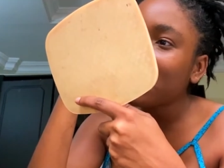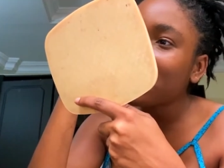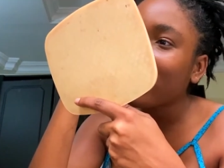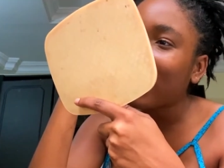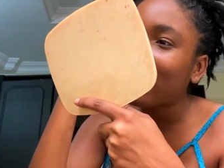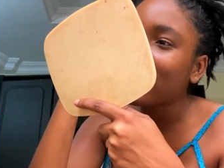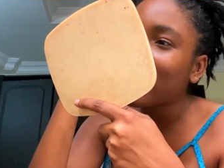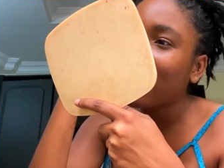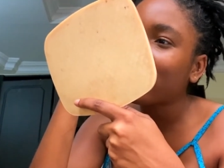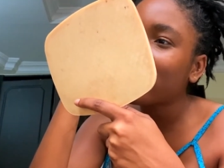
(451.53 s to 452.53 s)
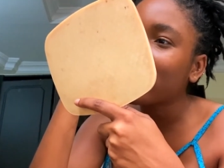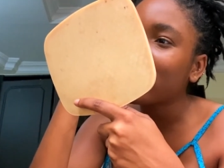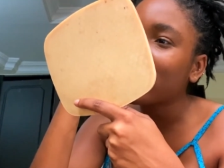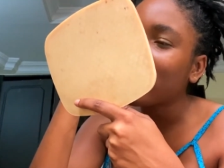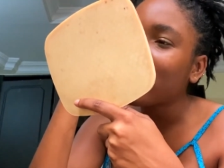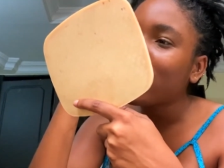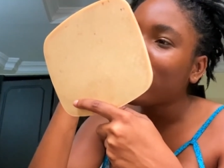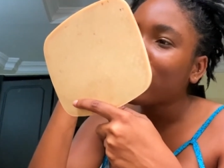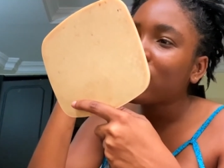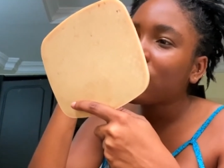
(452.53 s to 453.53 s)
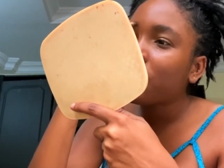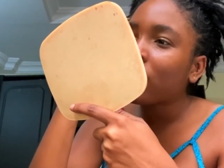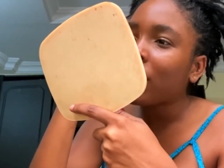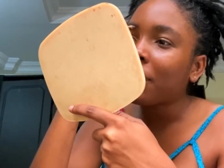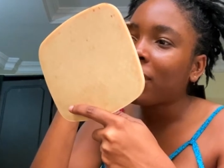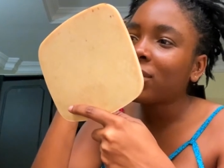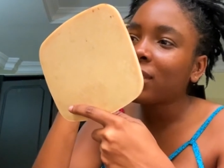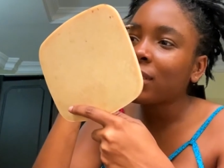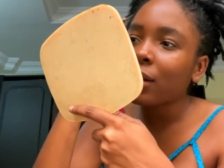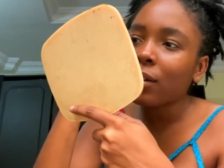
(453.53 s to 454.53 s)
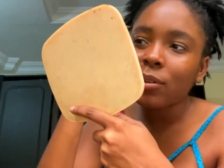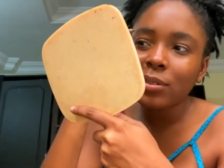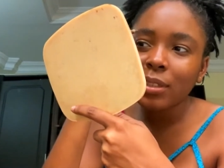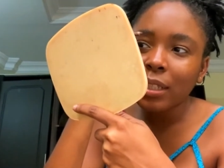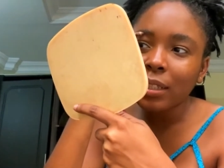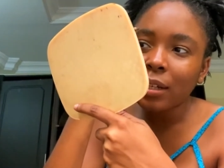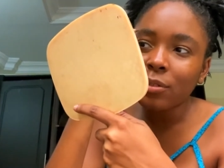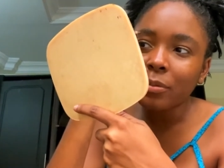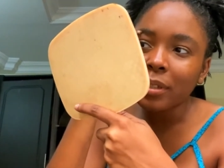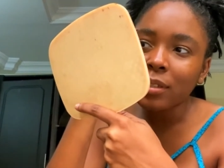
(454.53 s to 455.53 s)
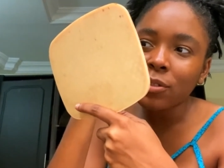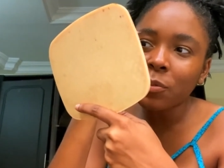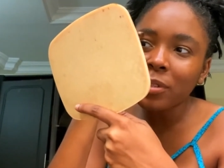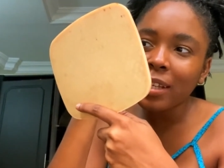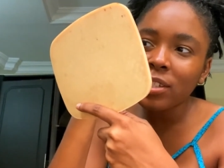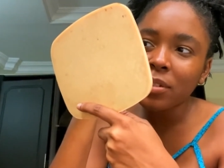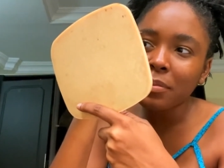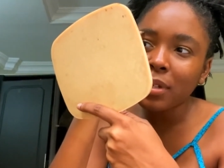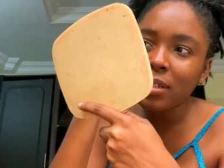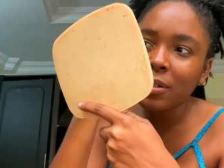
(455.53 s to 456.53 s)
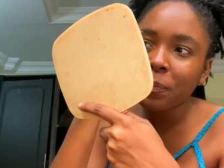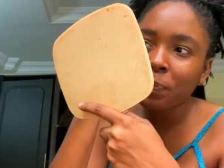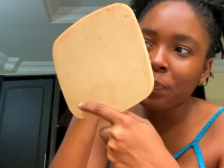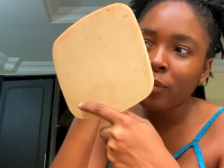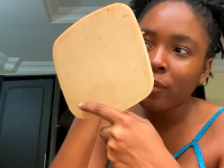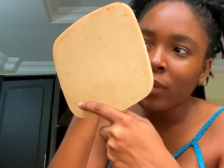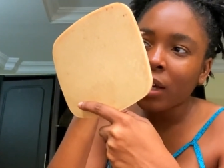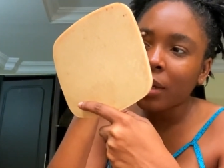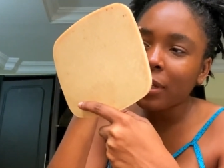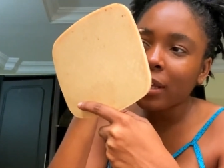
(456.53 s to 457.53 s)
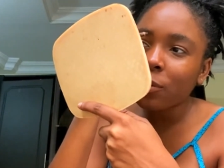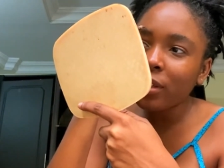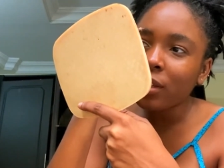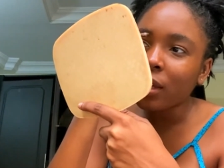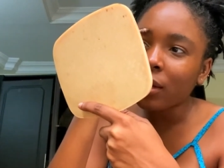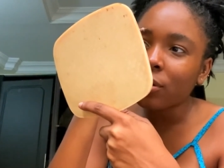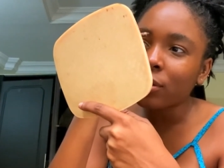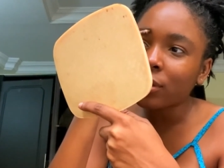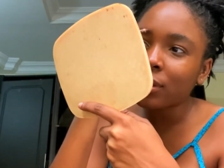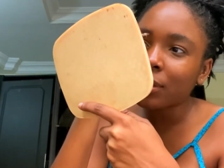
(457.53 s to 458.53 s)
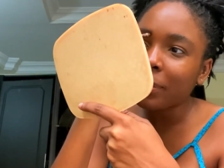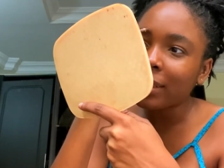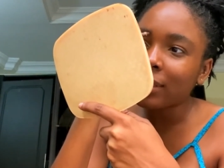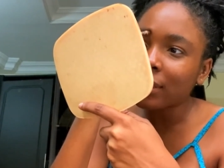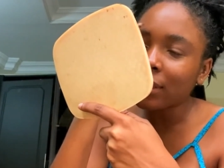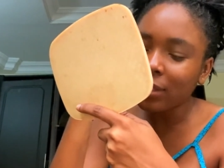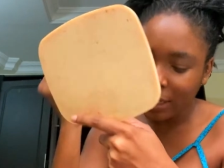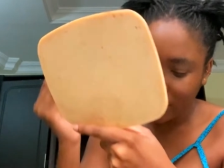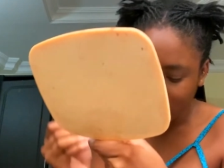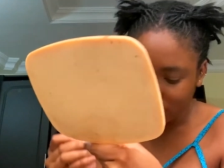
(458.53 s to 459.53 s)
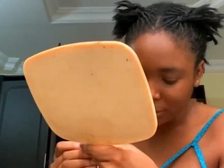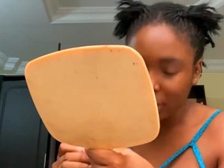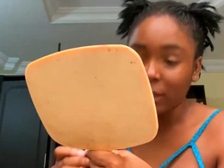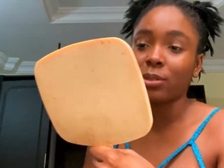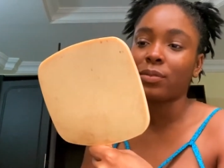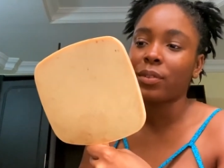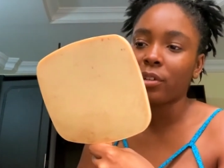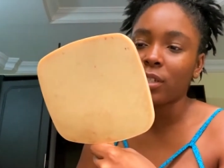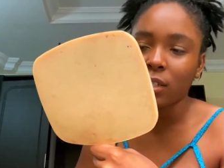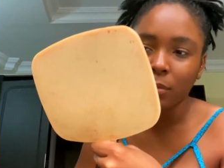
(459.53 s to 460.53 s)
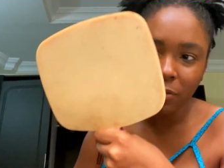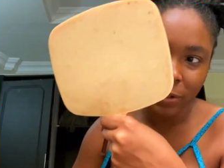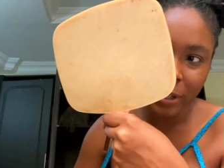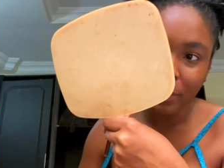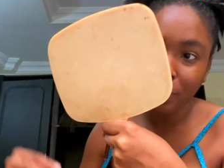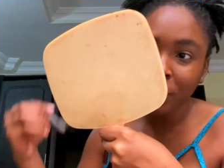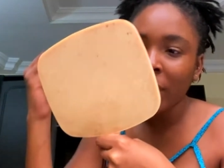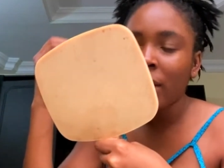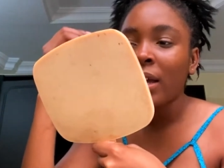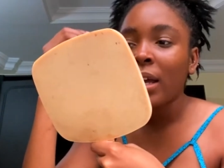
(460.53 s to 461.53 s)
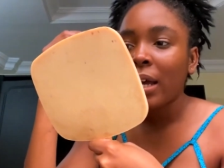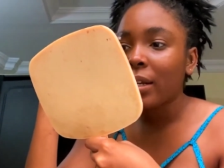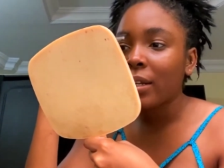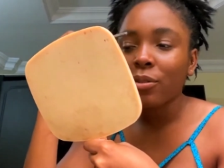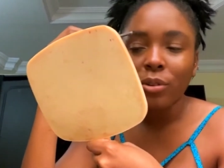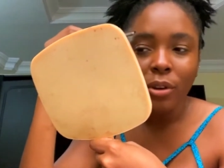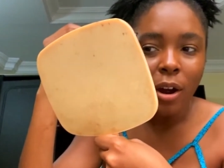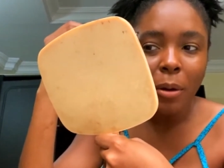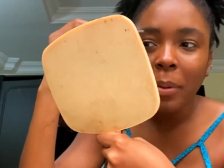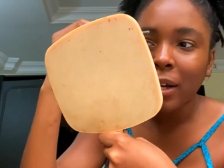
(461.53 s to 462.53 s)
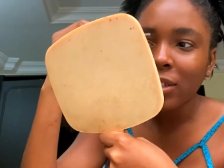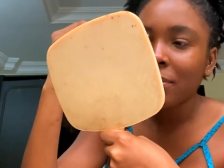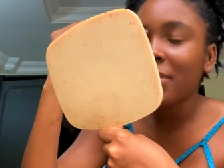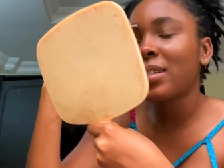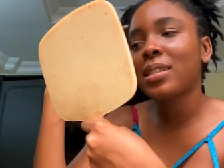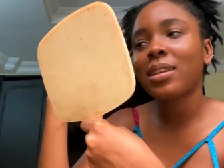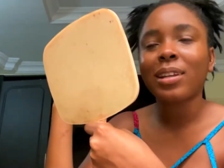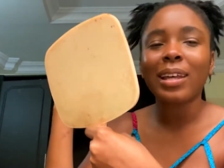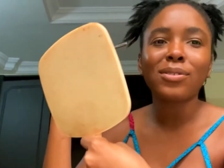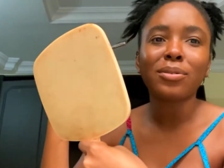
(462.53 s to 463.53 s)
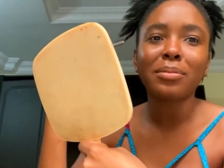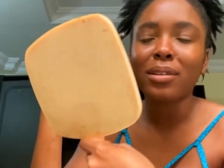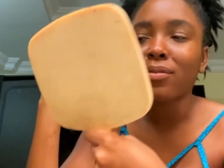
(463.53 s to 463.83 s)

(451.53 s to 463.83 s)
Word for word: thing will have is how she spoke about it and called it entanglement. It's almost like she made I mean, like when you hear August's part, it sounded like it was something that was very deep for him. And then on her part, she made it sound like something